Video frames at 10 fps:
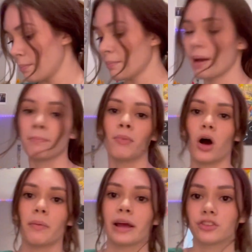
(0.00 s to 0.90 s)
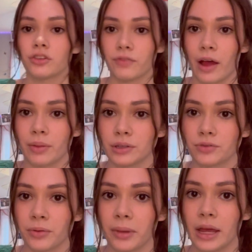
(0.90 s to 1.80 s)
My mom actually found this
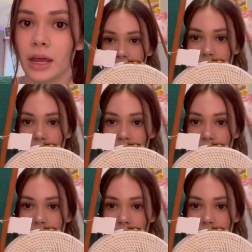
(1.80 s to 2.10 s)
for me.